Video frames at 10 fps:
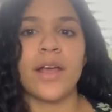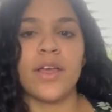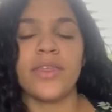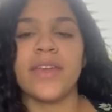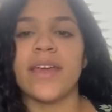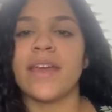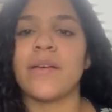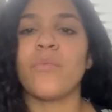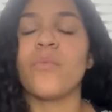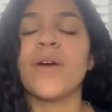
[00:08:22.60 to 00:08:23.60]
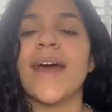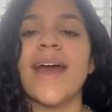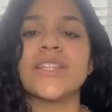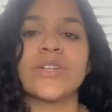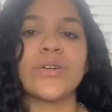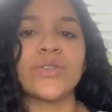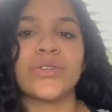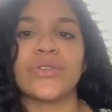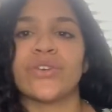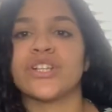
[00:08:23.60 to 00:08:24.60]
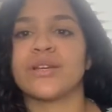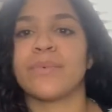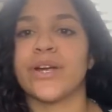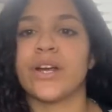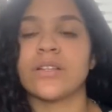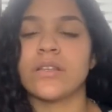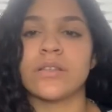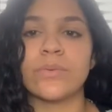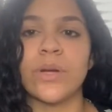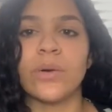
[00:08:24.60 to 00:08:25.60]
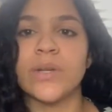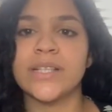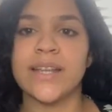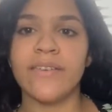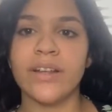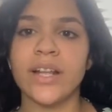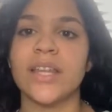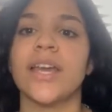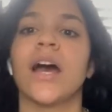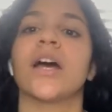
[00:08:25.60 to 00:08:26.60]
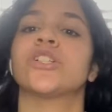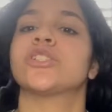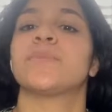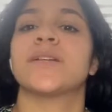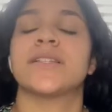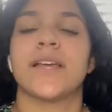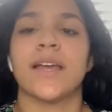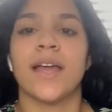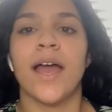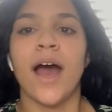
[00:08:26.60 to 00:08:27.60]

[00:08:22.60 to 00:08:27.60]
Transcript: the what I had to go through in order to bring her into this world was definitely 100%